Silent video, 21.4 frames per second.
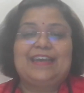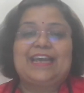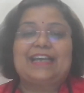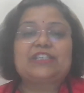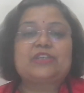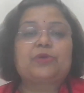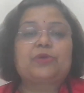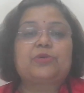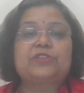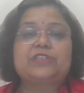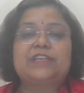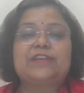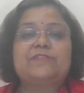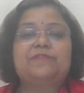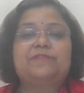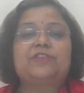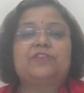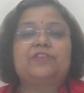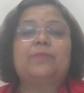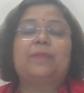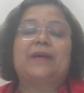Next question
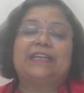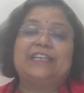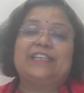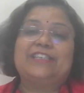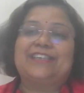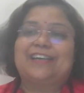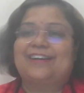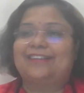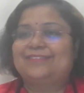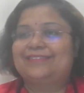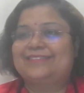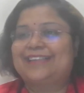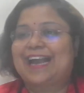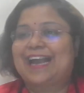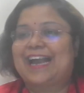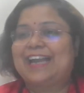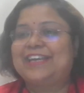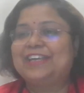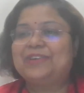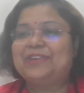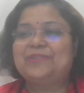is from Manisha.
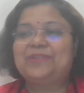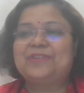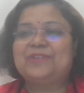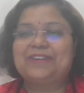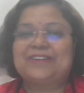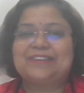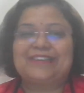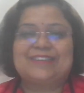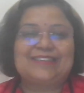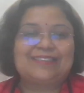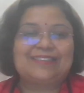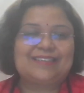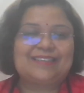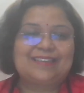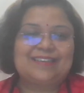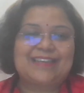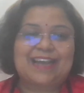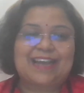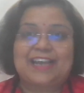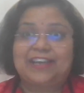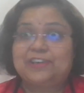Thank you, girls.
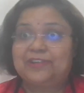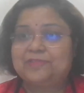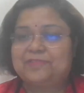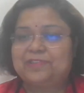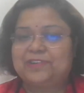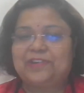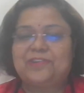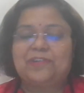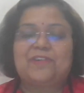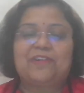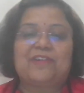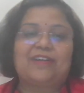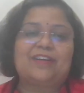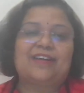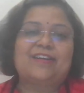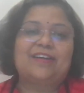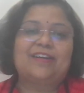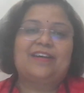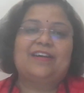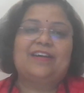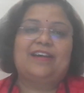Thank you for
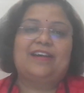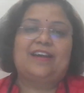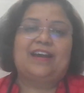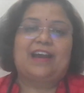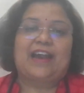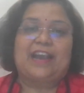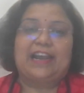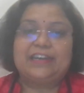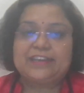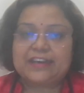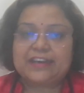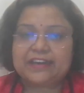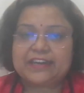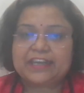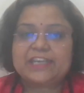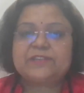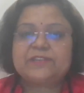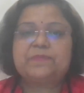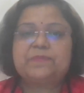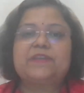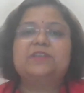your
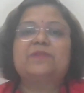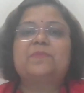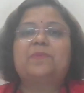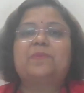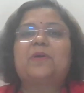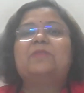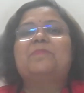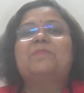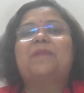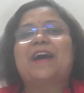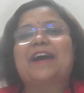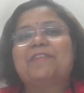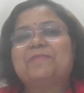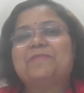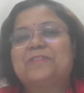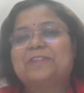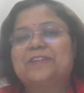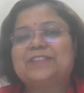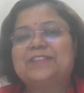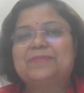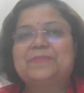encouragement about my
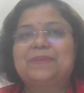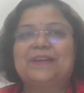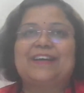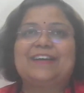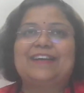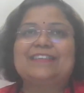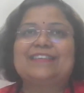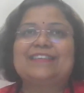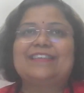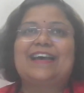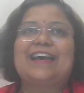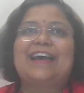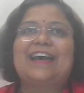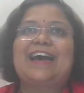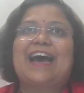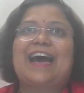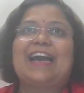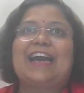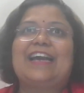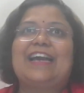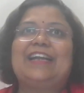words, because
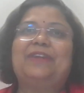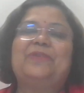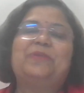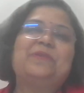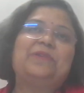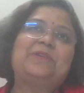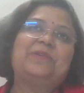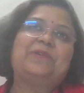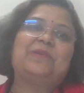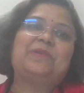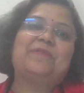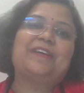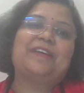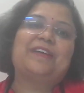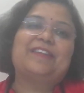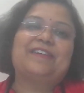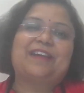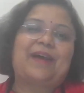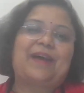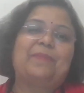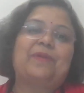I don't know
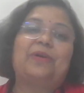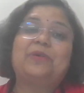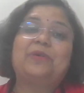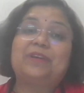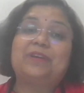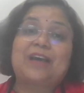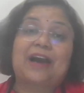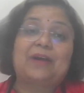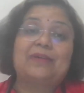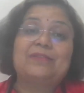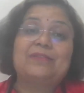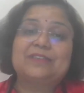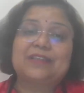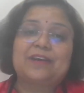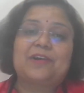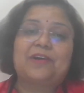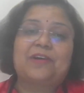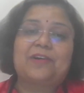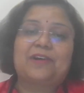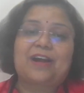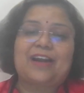whether I'm a good
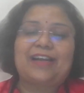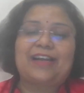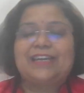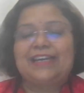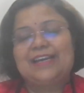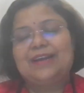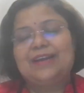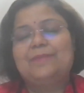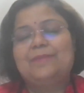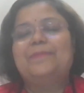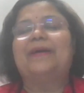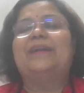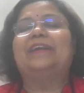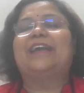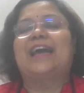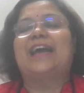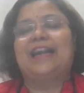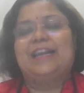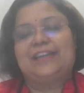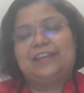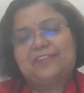counselor or not,
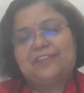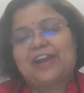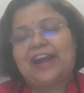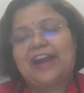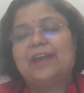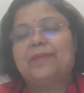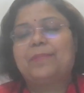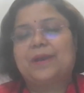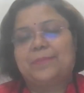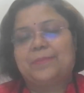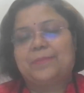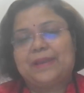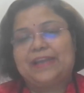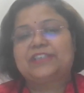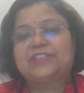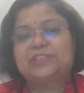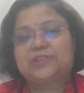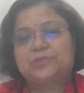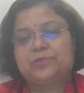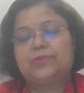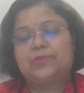but I try my
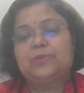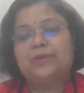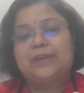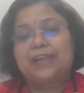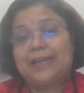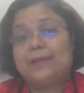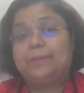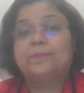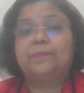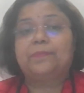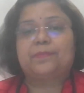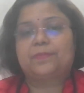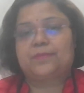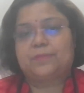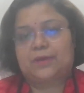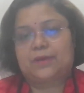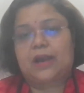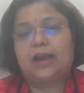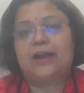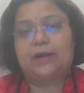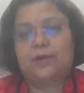best to help
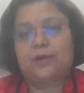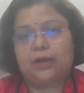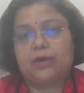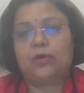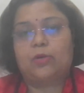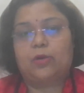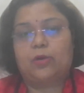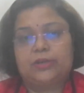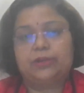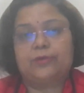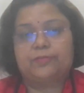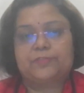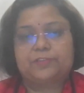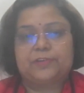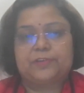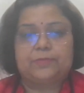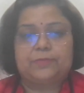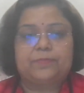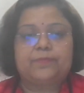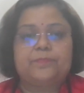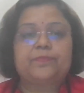all of
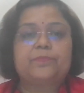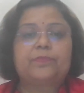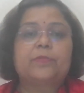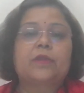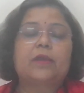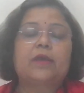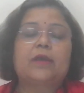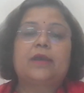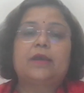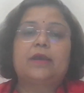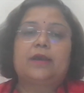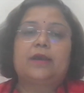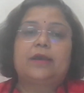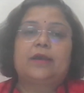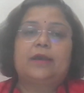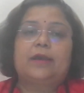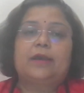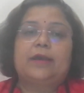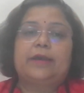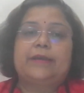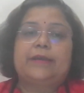you.
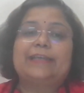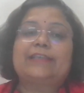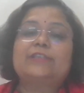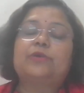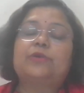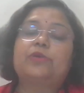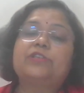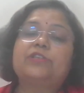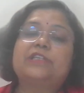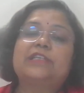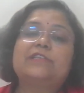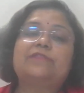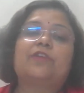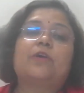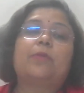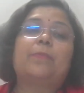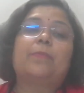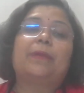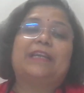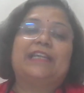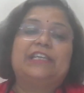Next question is
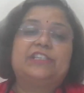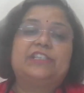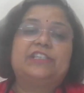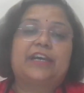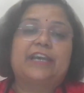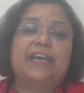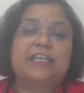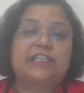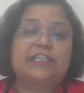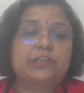from Manisha